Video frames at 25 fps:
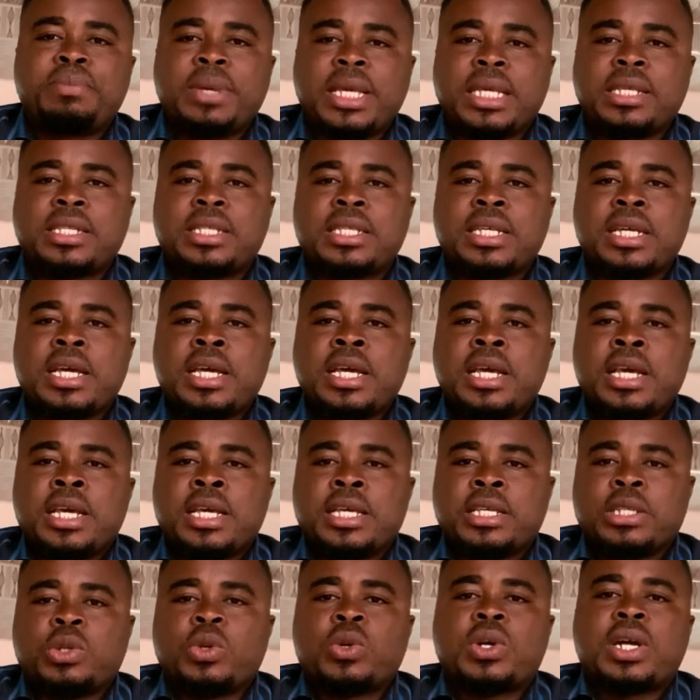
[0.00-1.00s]
means
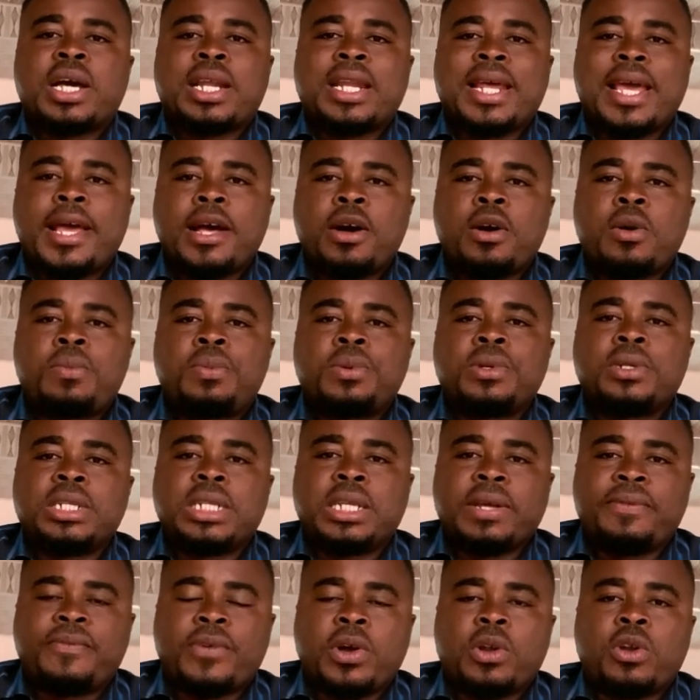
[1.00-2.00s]
you can help
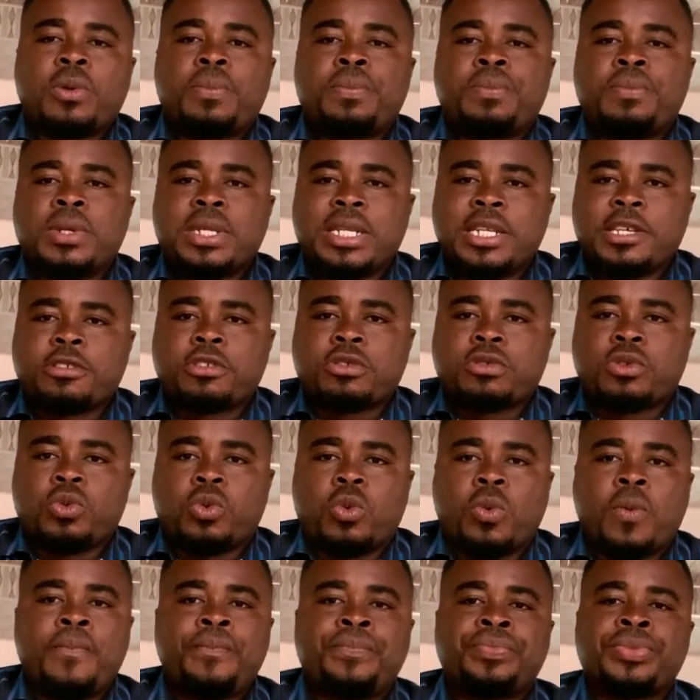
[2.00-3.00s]
develop the
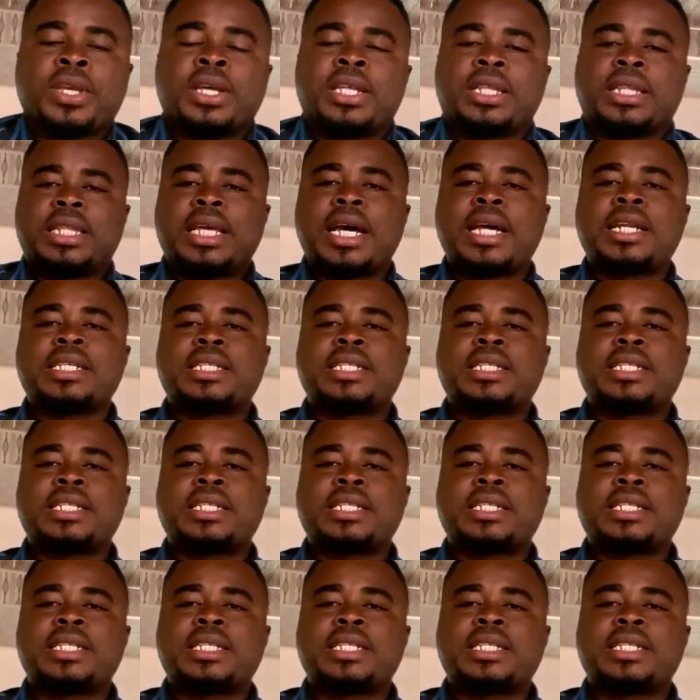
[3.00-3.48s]
school. That